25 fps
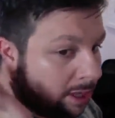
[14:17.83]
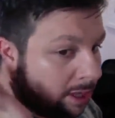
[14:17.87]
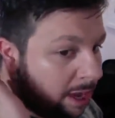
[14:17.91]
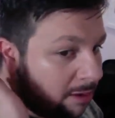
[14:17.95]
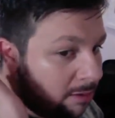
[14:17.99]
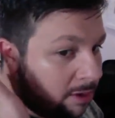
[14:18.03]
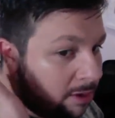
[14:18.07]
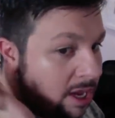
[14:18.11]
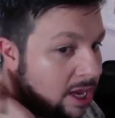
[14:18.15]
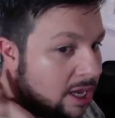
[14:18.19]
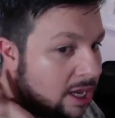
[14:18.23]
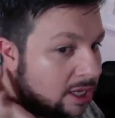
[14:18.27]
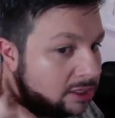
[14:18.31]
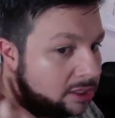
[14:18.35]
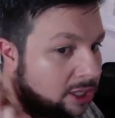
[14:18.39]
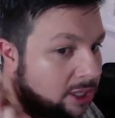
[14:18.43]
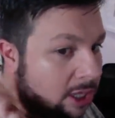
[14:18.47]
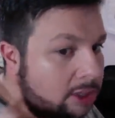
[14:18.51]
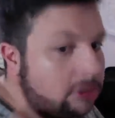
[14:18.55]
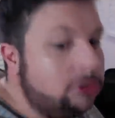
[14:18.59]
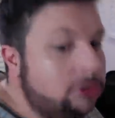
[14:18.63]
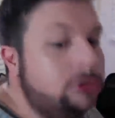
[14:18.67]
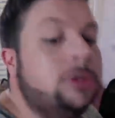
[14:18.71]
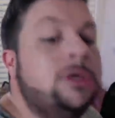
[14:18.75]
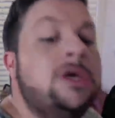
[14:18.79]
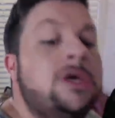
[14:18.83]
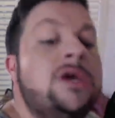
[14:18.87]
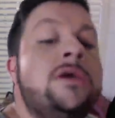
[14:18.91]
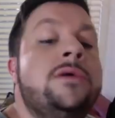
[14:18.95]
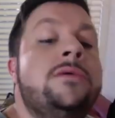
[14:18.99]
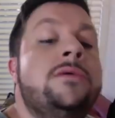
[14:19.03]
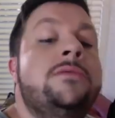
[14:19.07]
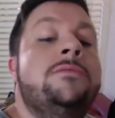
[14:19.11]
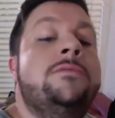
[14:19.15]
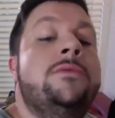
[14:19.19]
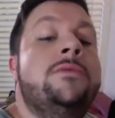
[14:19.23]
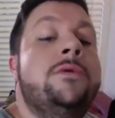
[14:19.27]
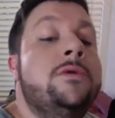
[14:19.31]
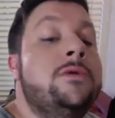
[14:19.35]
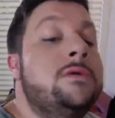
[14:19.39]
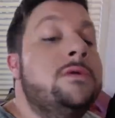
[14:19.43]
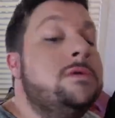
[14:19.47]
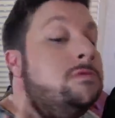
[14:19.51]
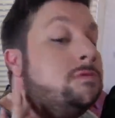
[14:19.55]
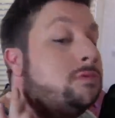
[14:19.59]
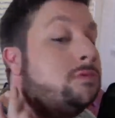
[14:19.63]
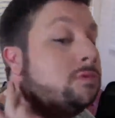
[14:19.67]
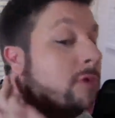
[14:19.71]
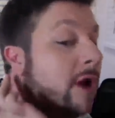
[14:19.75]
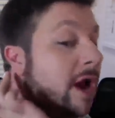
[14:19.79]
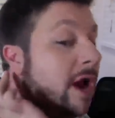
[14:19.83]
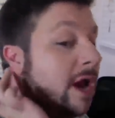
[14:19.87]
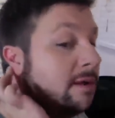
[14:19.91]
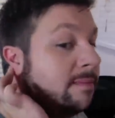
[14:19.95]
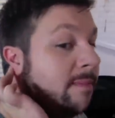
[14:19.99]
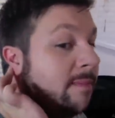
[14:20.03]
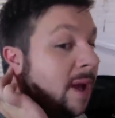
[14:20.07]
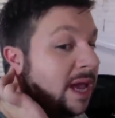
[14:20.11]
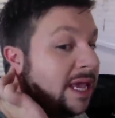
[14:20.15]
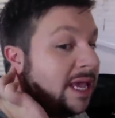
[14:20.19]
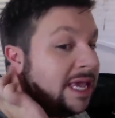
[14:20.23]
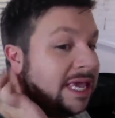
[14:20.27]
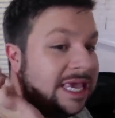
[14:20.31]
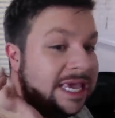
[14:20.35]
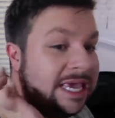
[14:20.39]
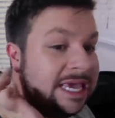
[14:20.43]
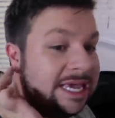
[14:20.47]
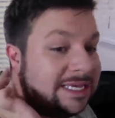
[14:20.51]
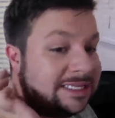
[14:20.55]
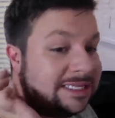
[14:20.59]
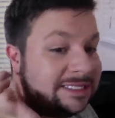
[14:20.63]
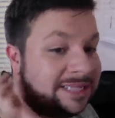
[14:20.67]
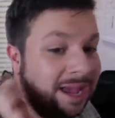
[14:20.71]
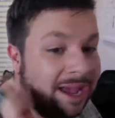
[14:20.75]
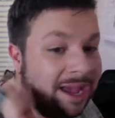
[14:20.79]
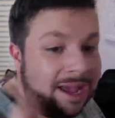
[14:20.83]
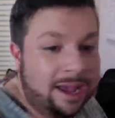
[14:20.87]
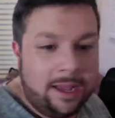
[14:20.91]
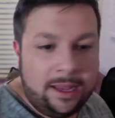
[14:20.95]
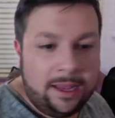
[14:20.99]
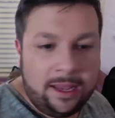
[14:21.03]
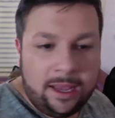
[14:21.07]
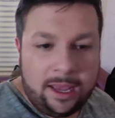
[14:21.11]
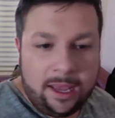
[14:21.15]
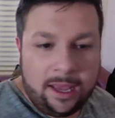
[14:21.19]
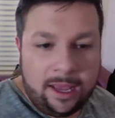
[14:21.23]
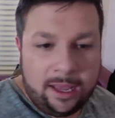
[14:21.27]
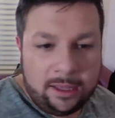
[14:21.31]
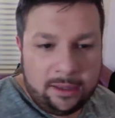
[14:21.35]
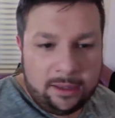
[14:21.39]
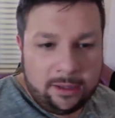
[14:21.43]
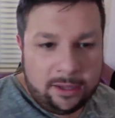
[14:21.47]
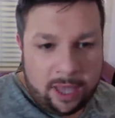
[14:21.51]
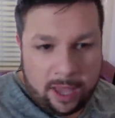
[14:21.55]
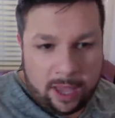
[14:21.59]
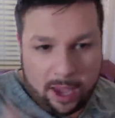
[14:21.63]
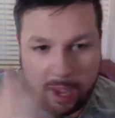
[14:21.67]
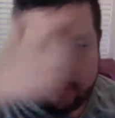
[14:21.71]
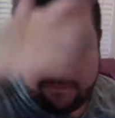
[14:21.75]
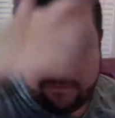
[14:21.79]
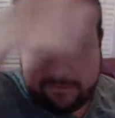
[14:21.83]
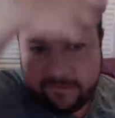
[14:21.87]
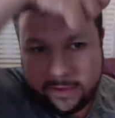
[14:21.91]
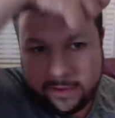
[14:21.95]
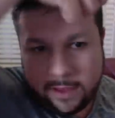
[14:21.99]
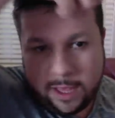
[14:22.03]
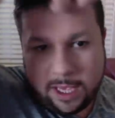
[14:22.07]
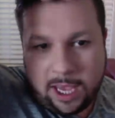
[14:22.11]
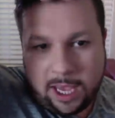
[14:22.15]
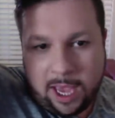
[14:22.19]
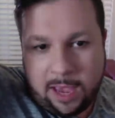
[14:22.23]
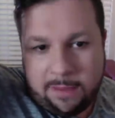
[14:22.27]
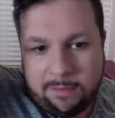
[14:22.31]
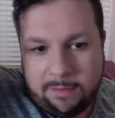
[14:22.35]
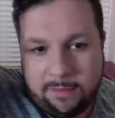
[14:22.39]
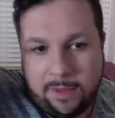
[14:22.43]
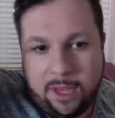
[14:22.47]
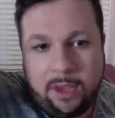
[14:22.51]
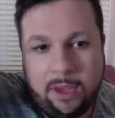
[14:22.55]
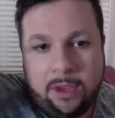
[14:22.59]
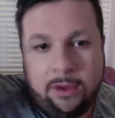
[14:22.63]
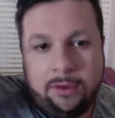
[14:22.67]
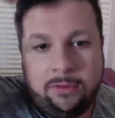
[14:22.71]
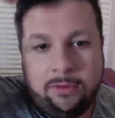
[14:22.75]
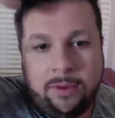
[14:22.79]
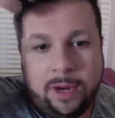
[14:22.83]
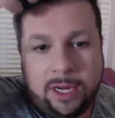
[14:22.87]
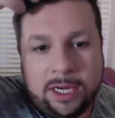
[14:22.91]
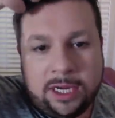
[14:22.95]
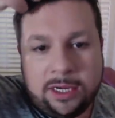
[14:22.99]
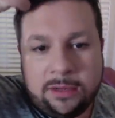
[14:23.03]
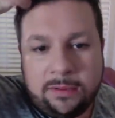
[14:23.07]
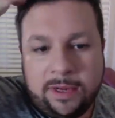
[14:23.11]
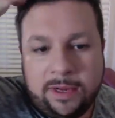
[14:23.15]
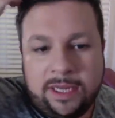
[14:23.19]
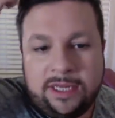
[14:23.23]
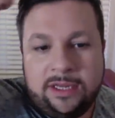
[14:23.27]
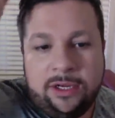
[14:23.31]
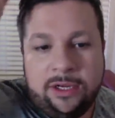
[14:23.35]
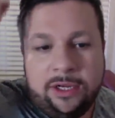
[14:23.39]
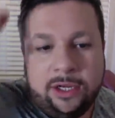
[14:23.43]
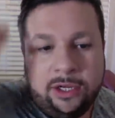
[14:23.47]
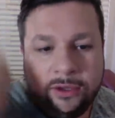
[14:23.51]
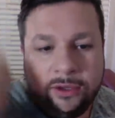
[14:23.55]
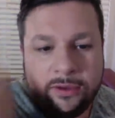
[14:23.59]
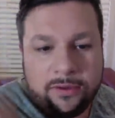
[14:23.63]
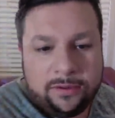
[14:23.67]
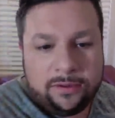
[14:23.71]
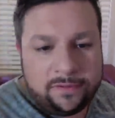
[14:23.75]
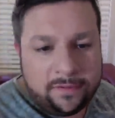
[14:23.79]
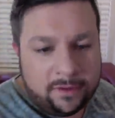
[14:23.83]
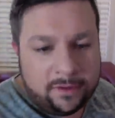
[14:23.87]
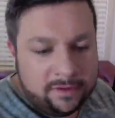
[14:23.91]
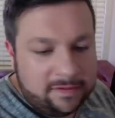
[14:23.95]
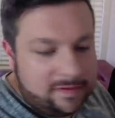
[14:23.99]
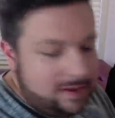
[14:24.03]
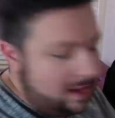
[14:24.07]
Yeah. Look how red my ears are. Look, I feel like I'm ready to read the news on